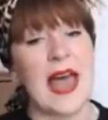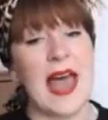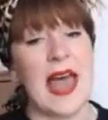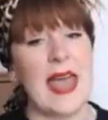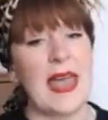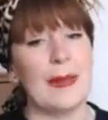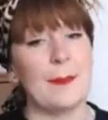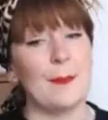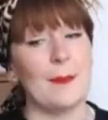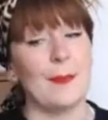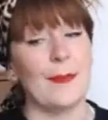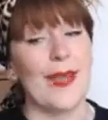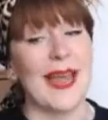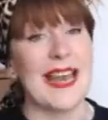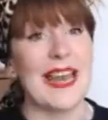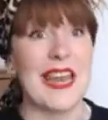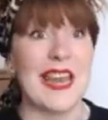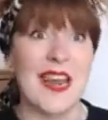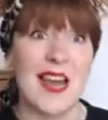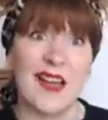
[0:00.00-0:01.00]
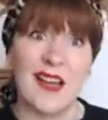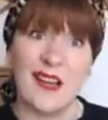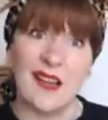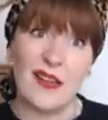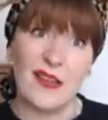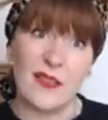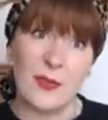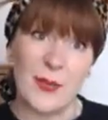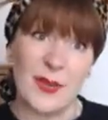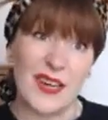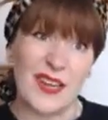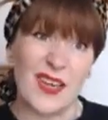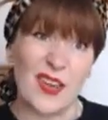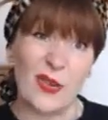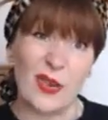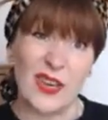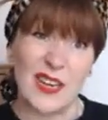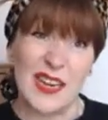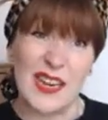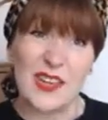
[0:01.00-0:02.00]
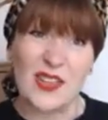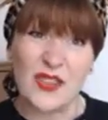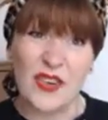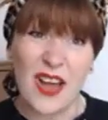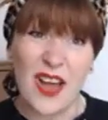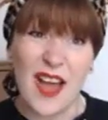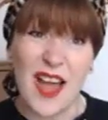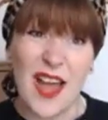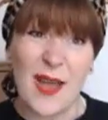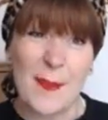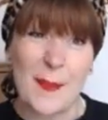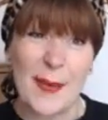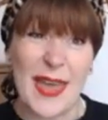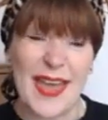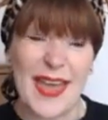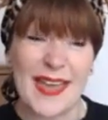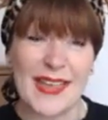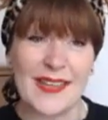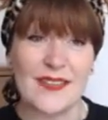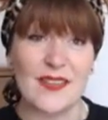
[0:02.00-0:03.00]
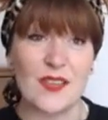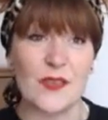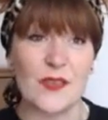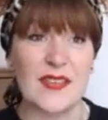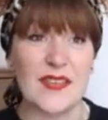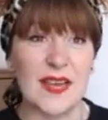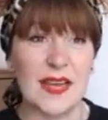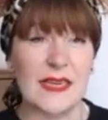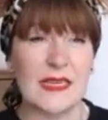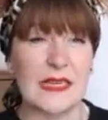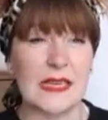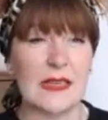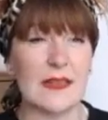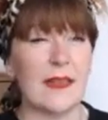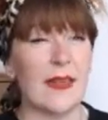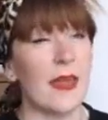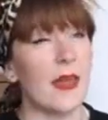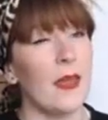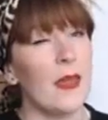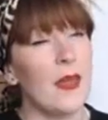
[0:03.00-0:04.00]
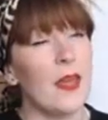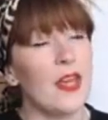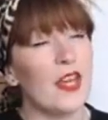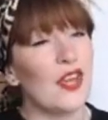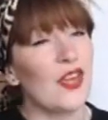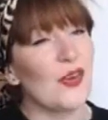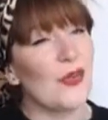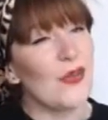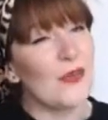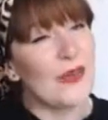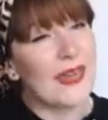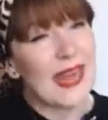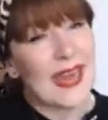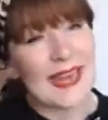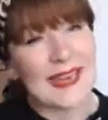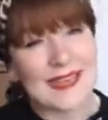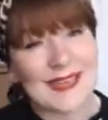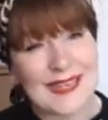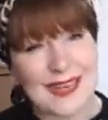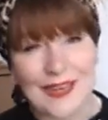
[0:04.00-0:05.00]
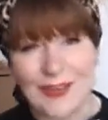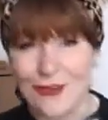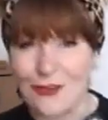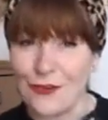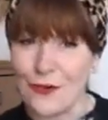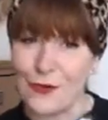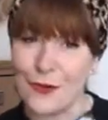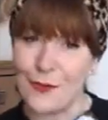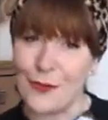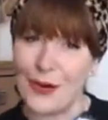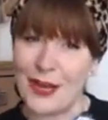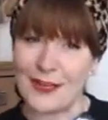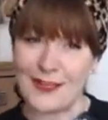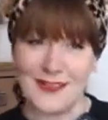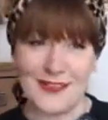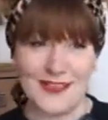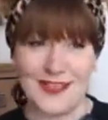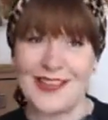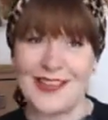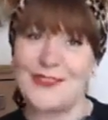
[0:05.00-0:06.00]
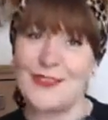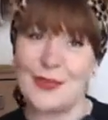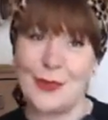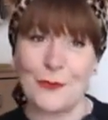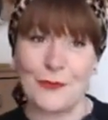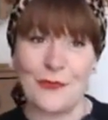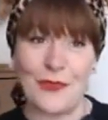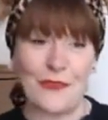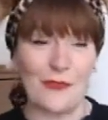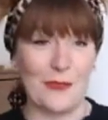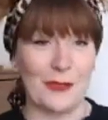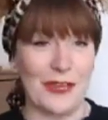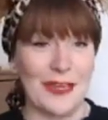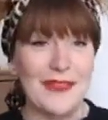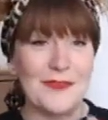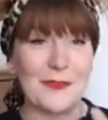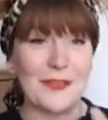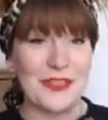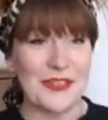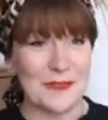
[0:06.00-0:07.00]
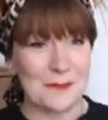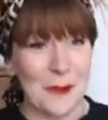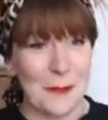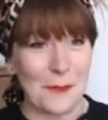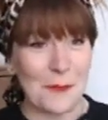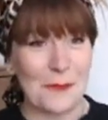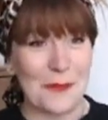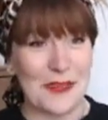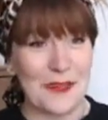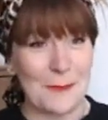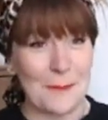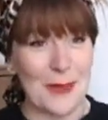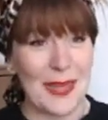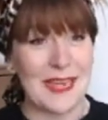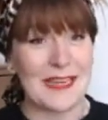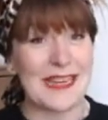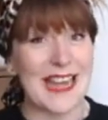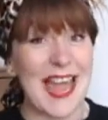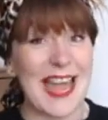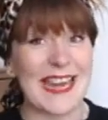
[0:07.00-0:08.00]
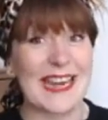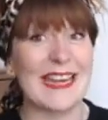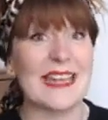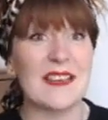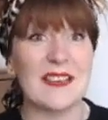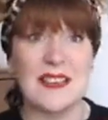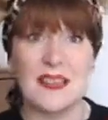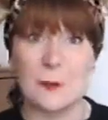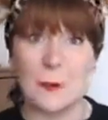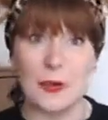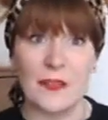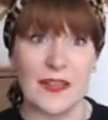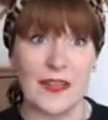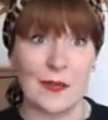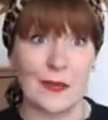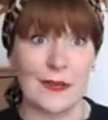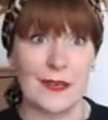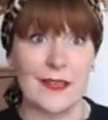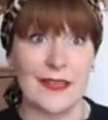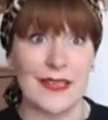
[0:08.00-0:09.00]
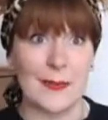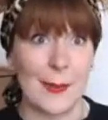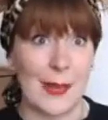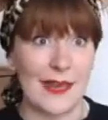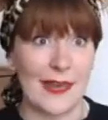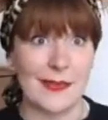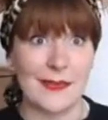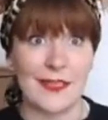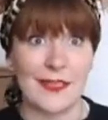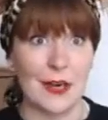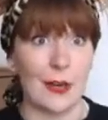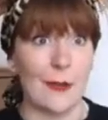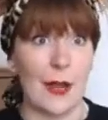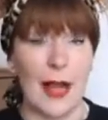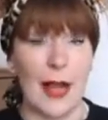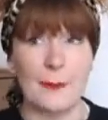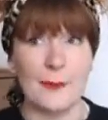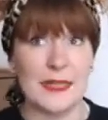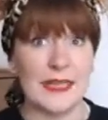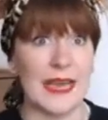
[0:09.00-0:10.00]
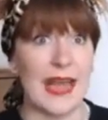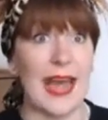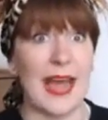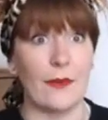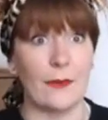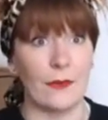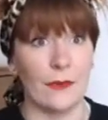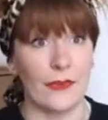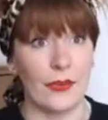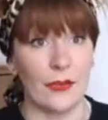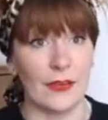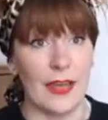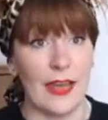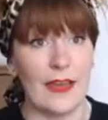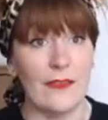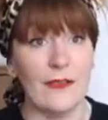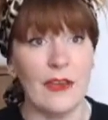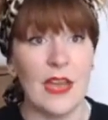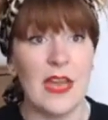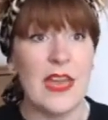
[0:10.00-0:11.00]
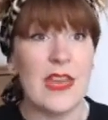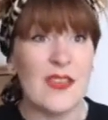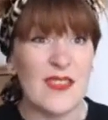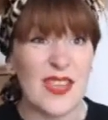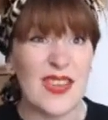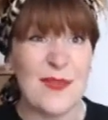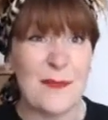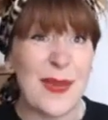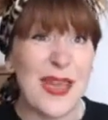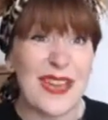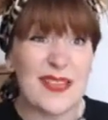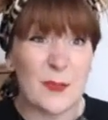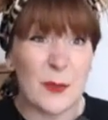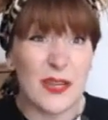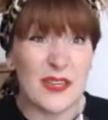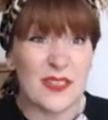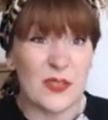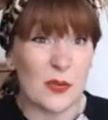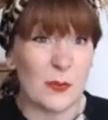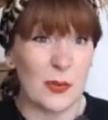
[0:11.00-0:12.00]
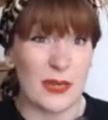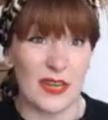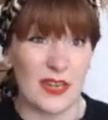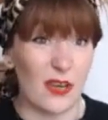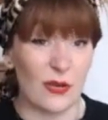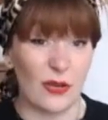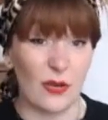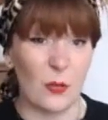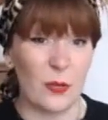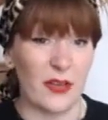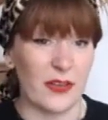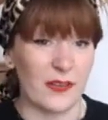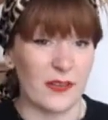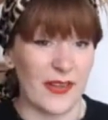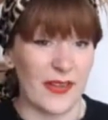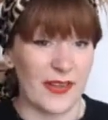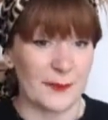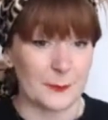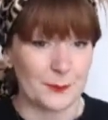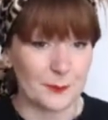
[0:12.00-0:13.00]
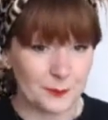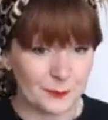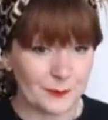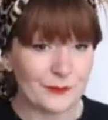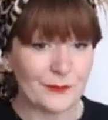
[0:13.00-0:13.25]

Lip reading: I love a bit of yoga nidra at bed. So this idea that, you can take your yoga practice into your favorite place, which is probably your bed. And it is somewhere that you're going to spend, up to half of your life. So you may as well do a bit of yoga while you're there.